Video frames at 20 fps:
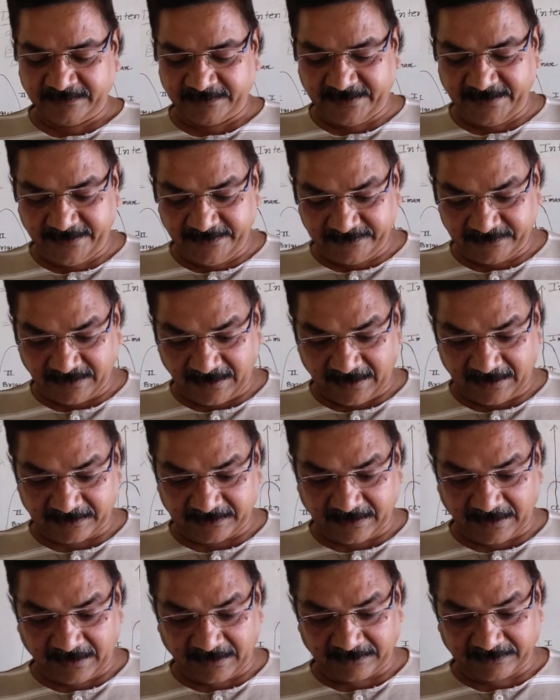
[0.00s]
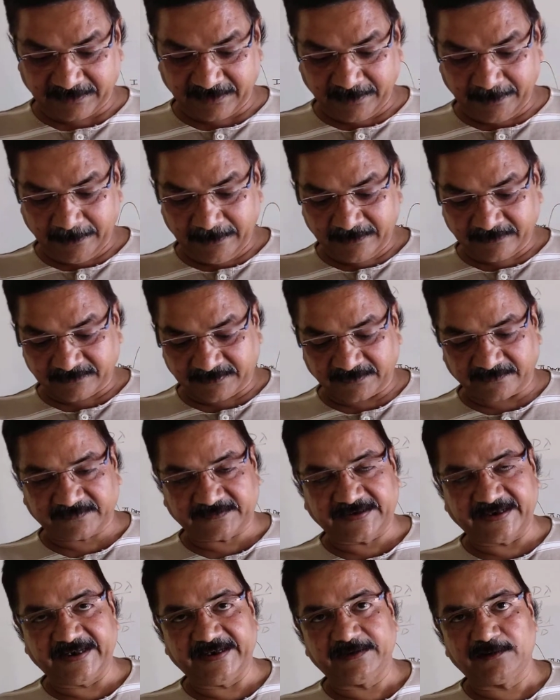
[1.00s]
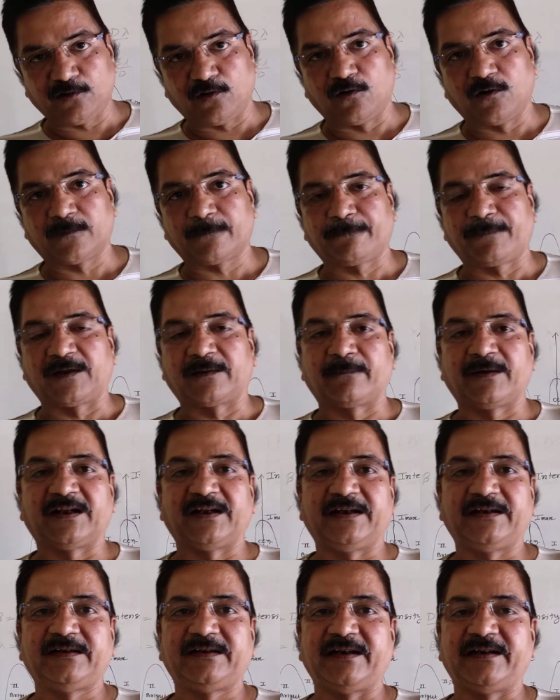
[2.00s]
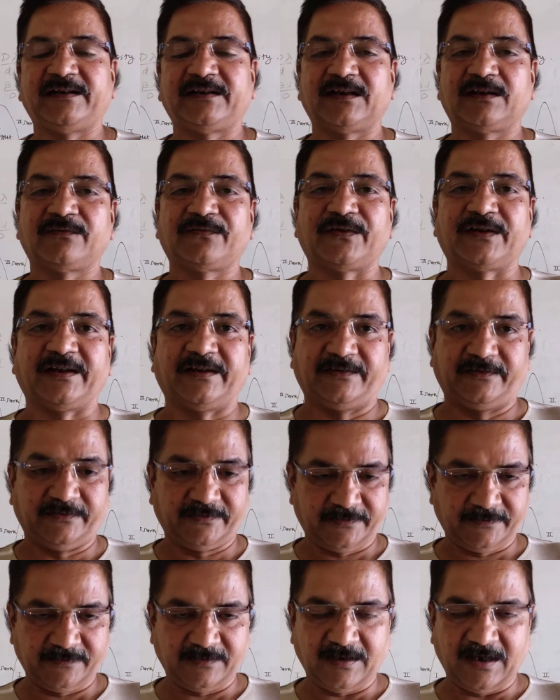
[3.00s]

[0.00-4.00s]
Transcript: These are called the sustained or permanent interference.